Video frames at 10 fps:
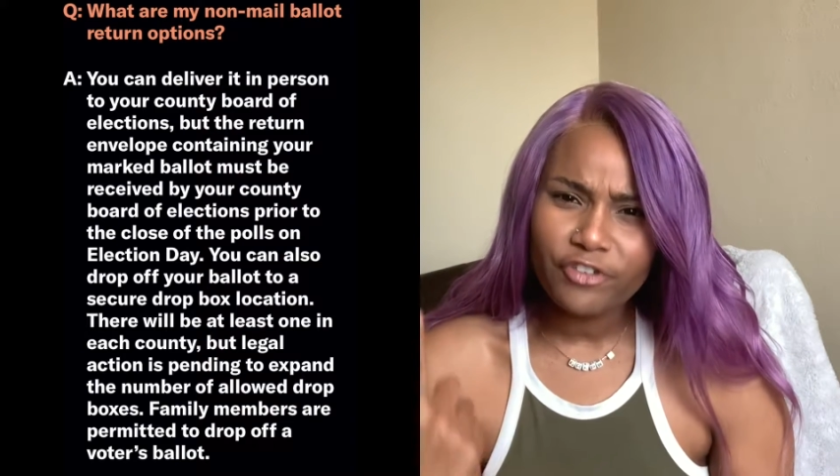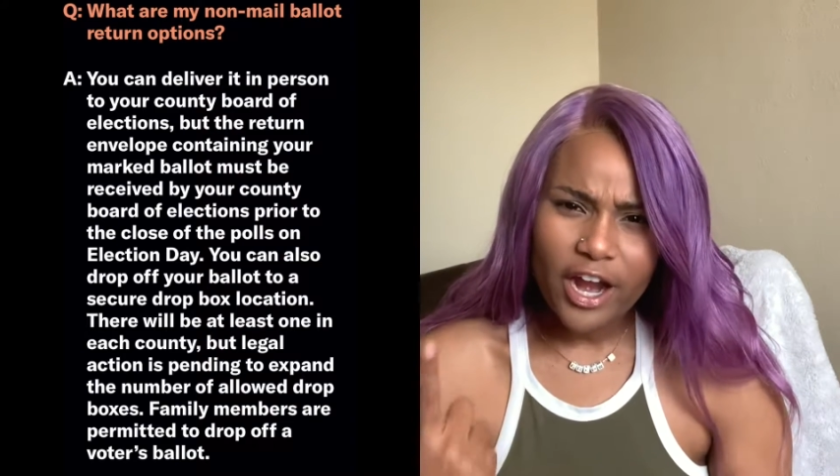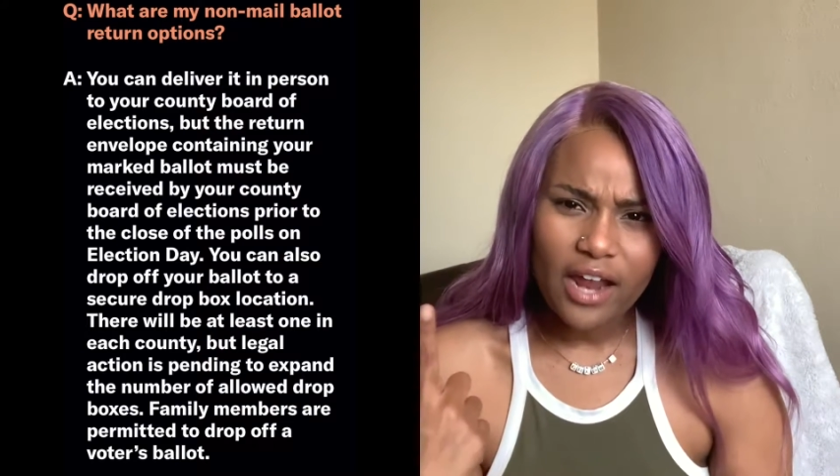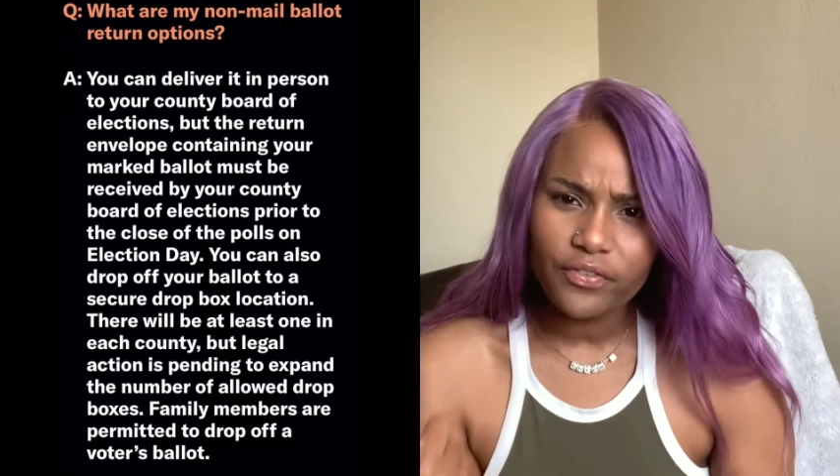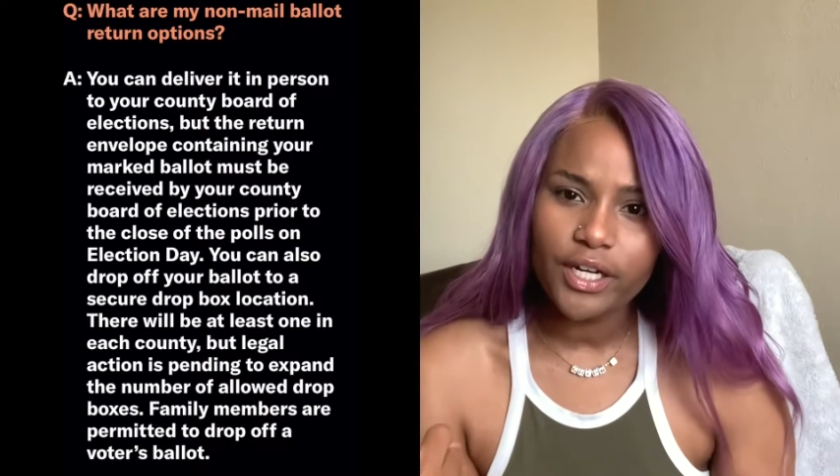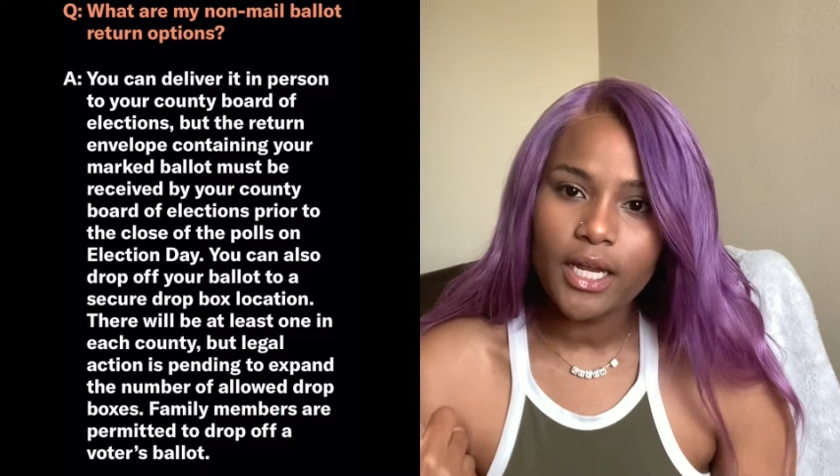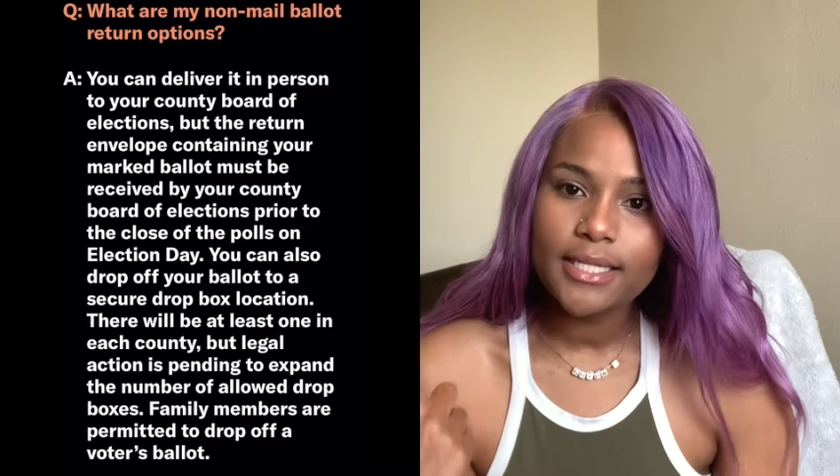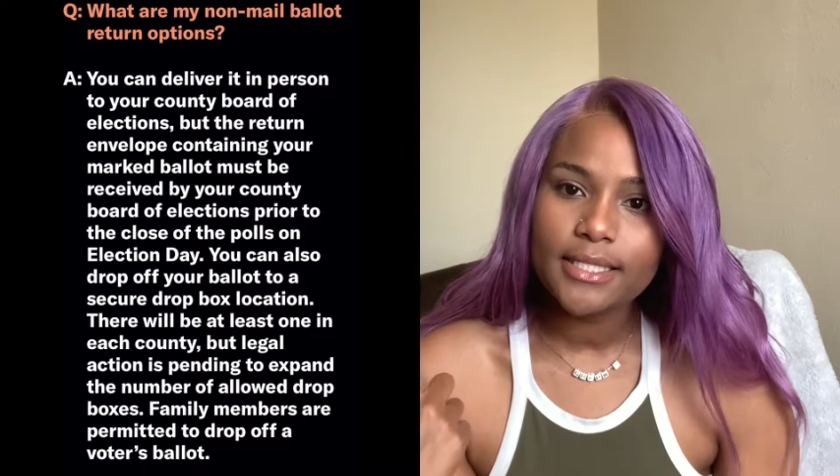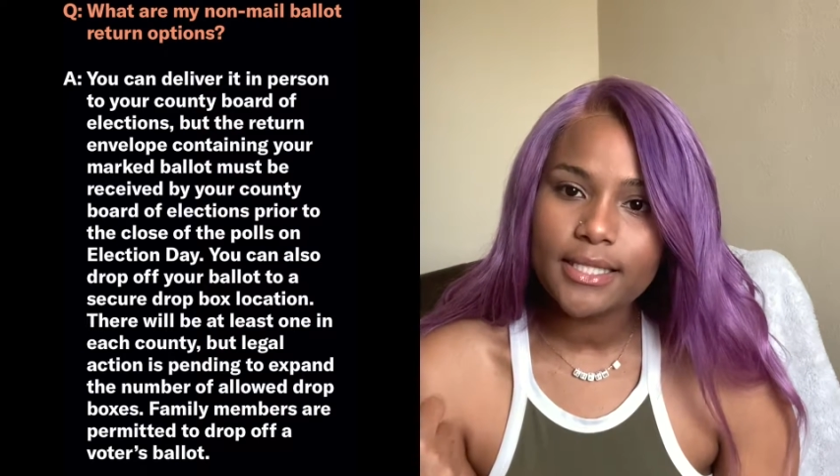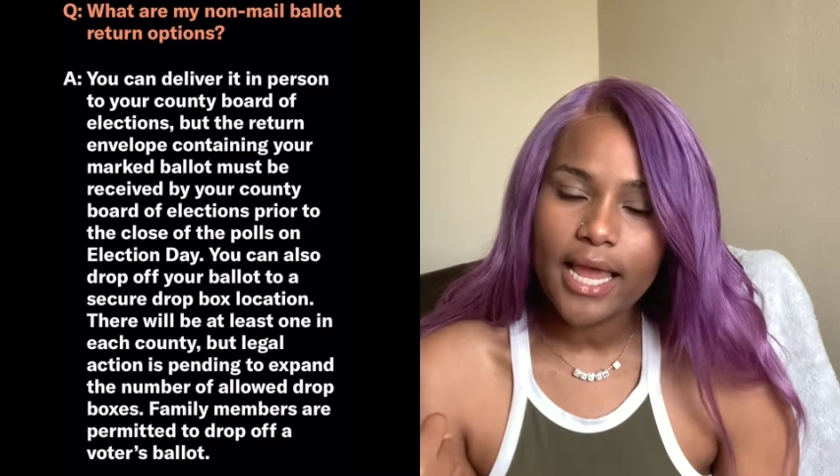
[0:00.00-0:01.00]
for every
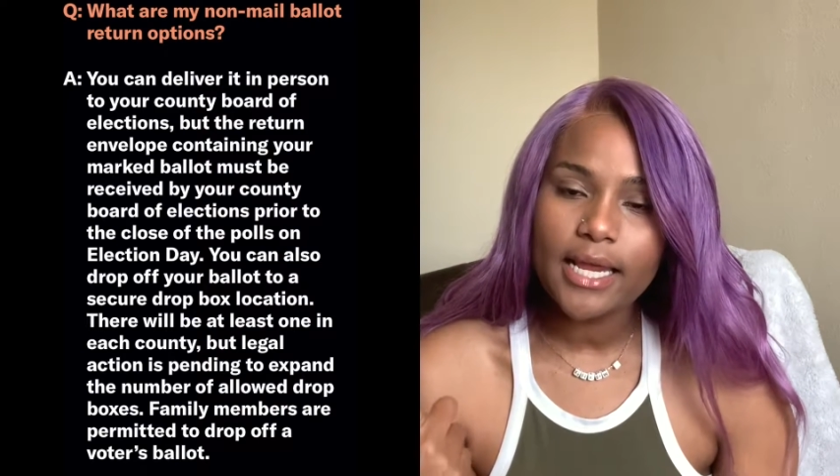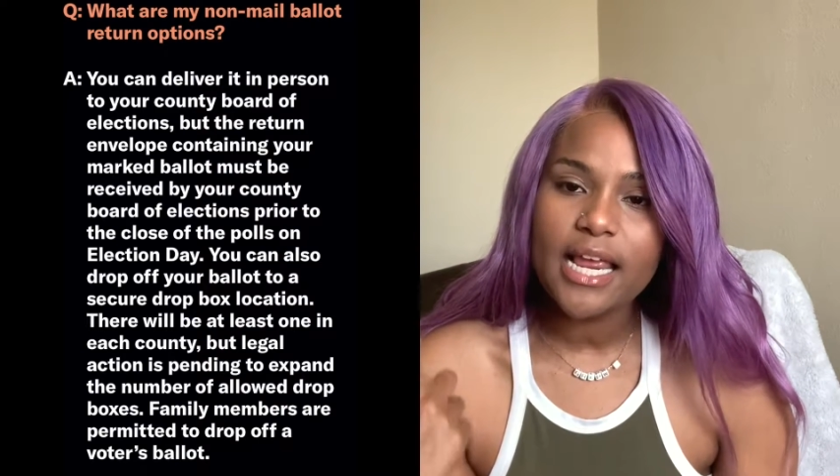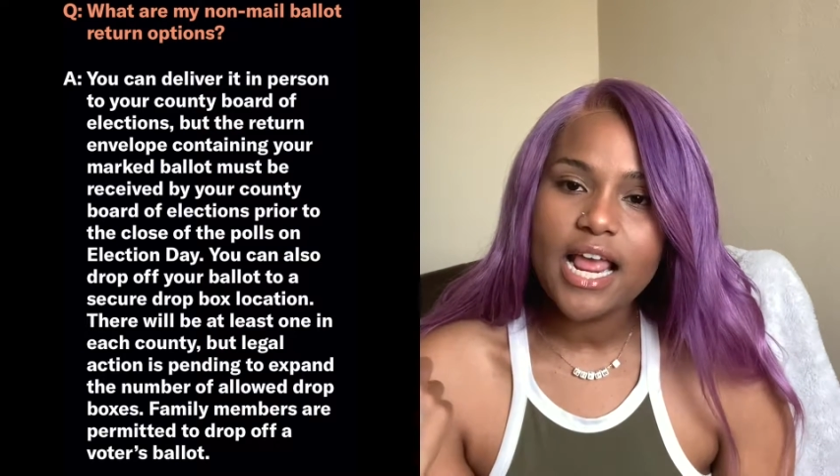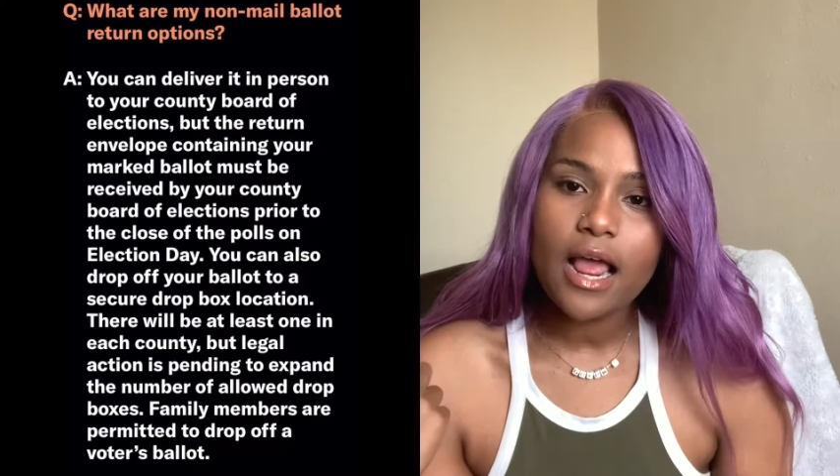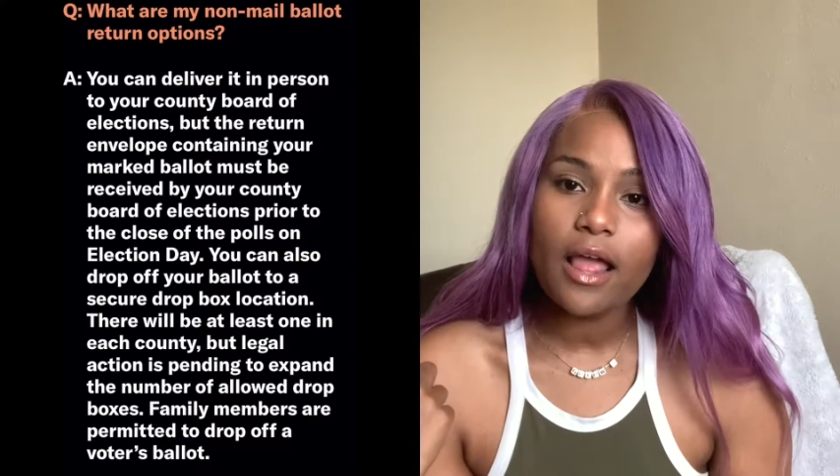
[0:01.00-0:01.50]
state.